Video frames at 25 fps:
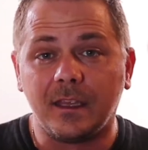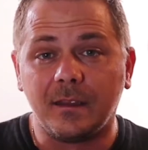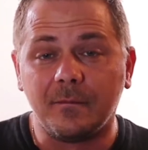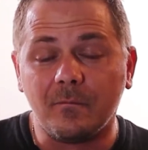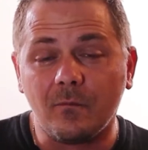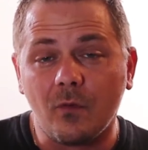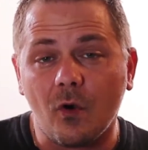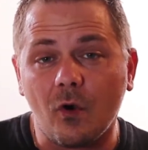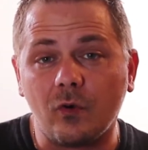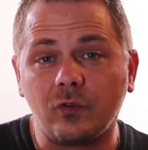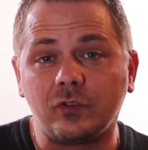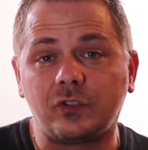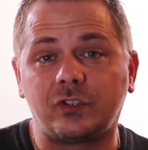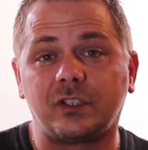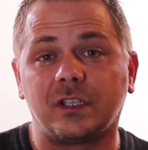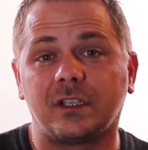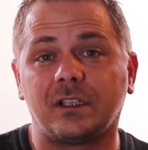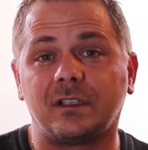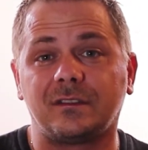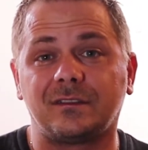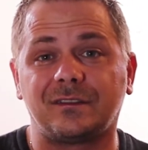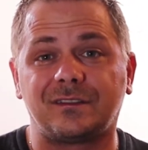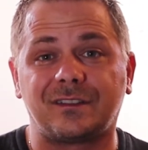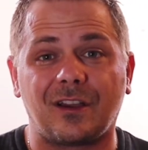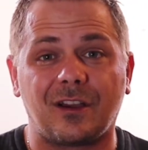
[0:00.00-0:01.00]
The
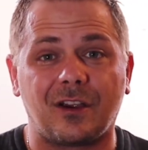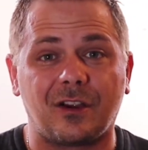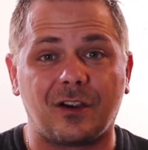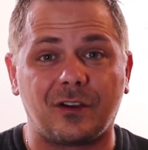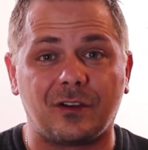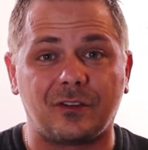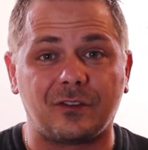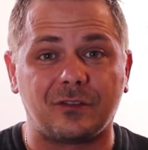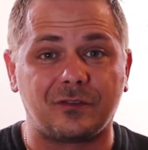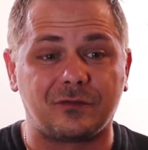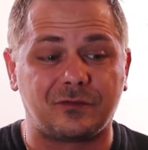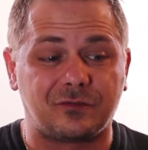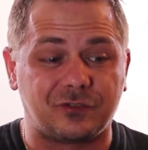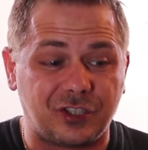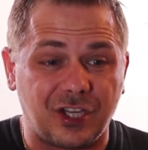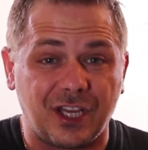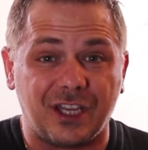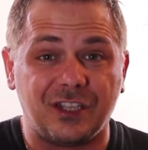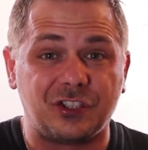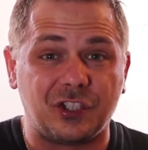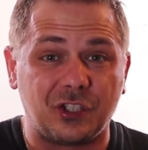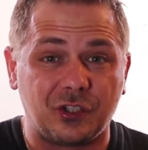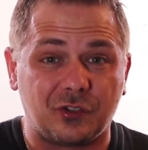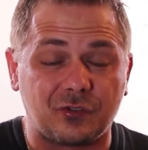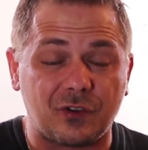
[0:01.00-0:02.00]
emotions are
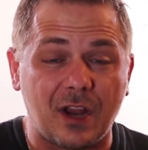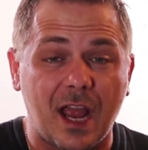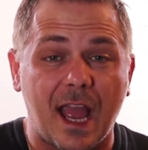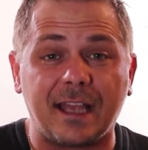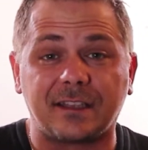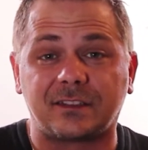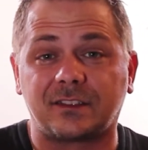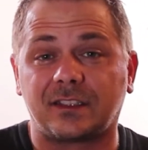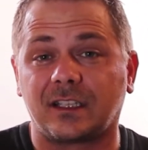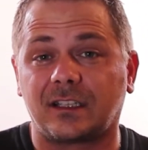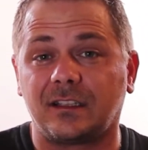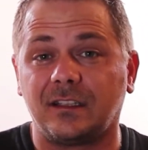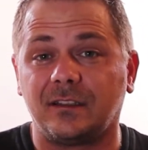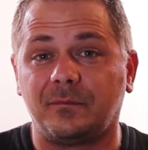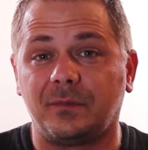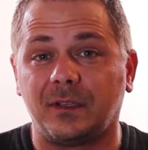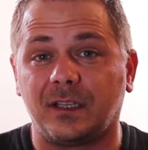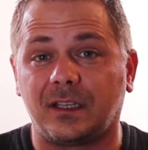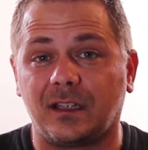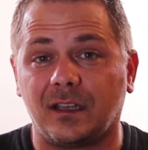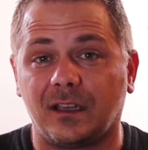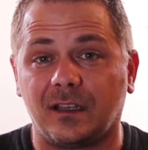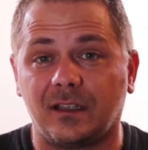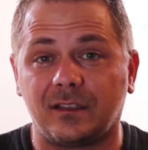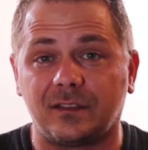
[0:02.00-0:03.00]
changing drastically
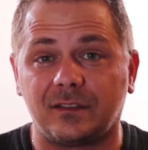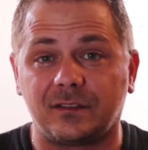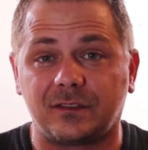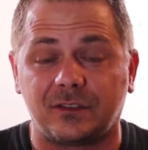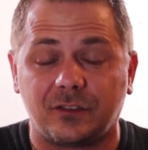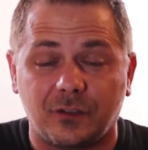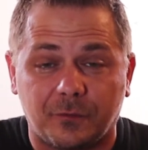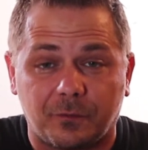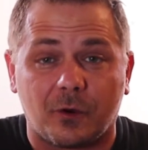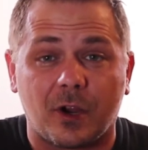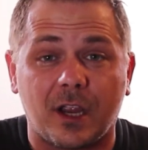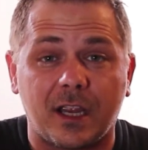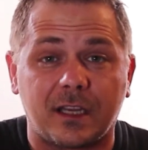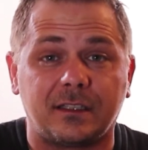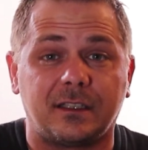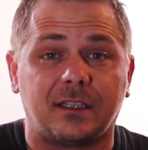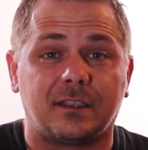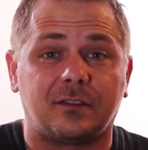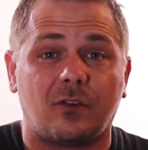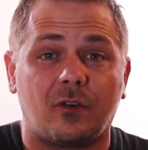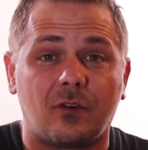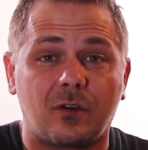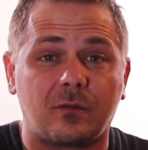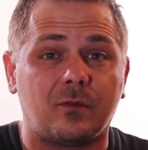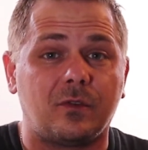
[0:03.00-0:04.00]
because you're
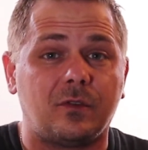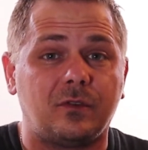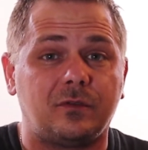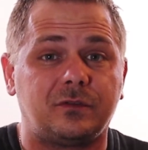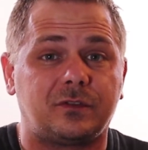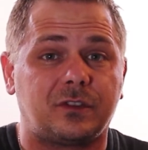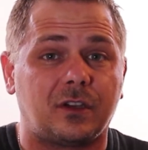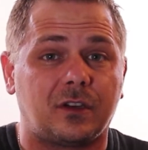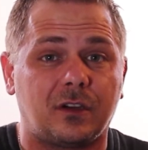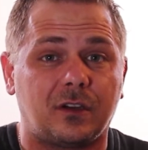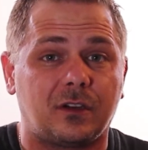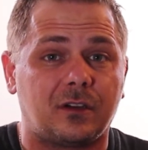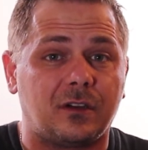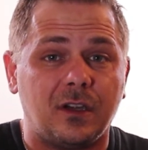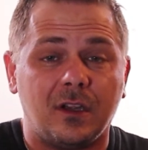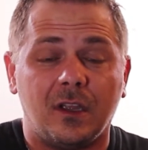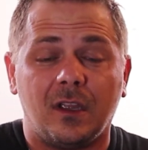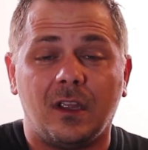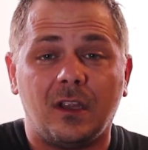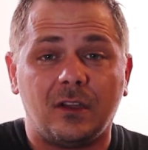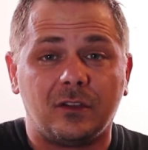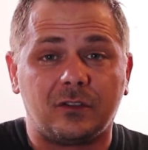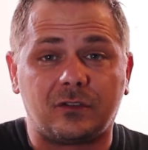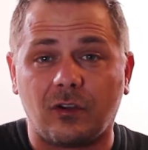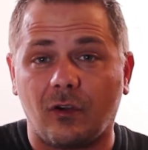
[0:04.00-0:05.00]
pregnant. Hormones are
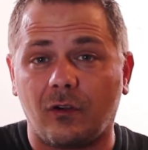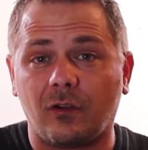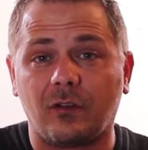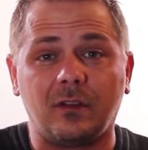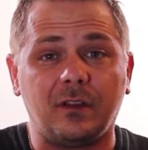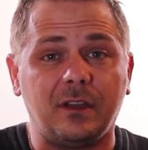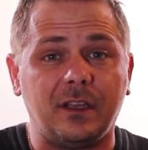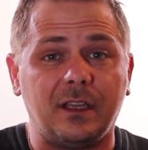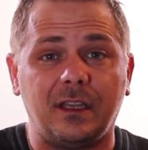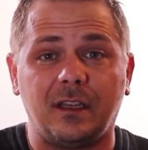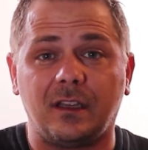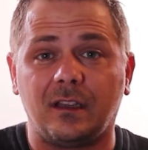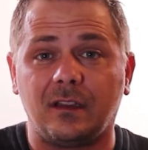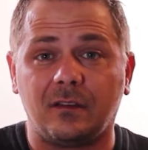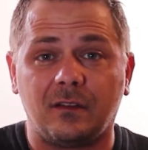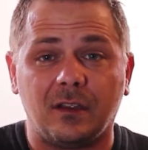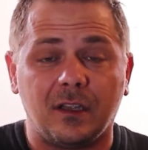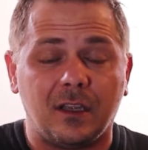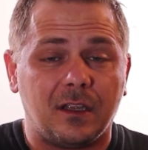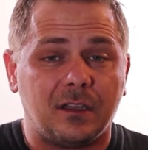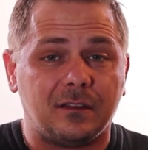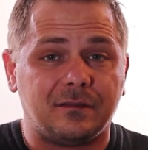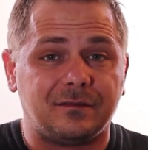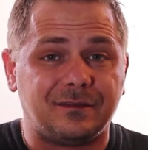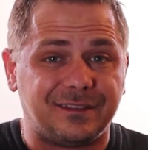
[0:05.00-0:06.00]
totally
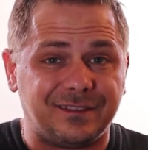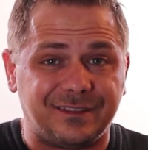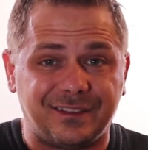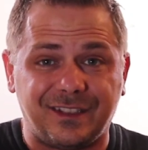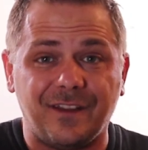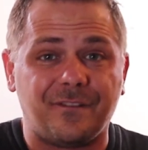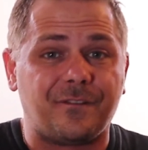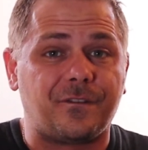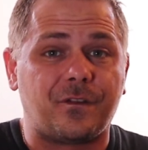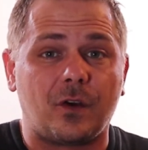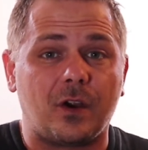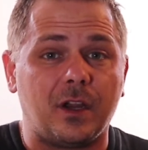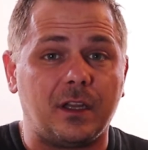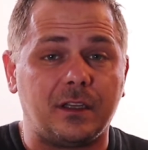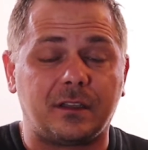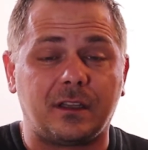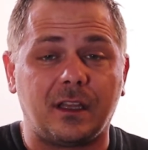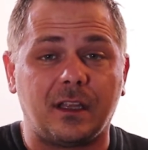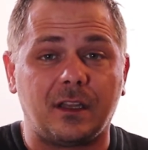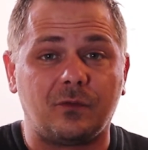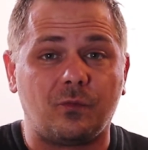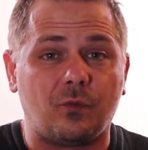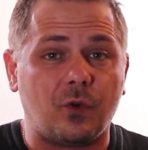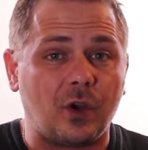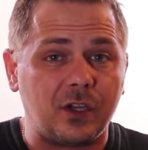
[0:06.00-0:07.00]
different
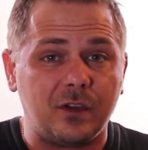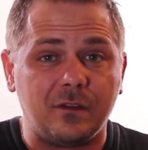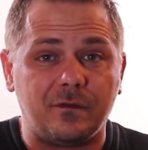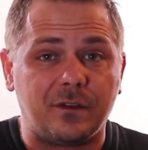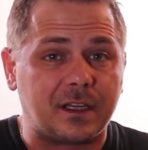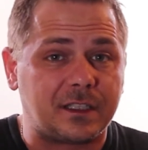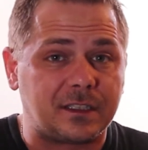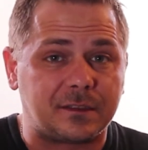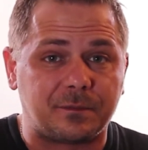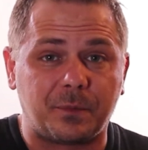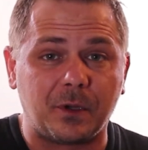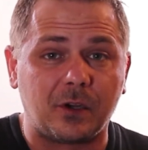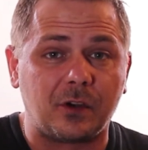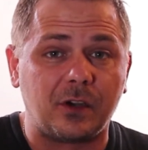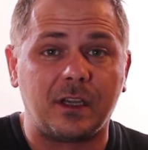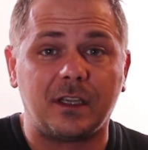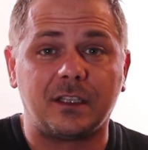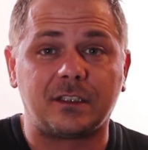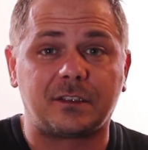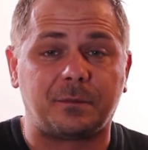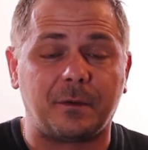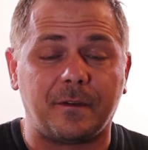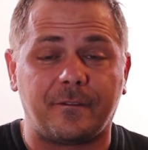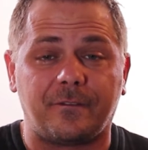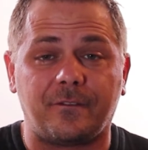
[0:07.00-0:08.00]
than what you've experienced